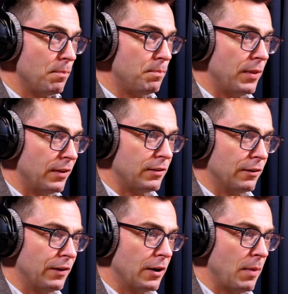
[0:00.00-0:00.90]
But there's still
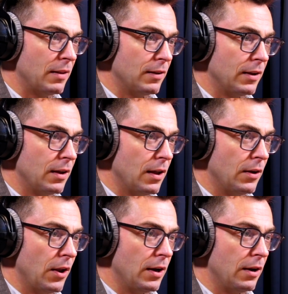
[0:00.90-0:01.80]
fundamentally
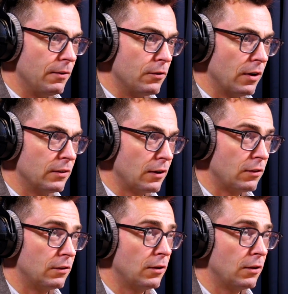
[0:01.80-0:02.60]
a need for transactions.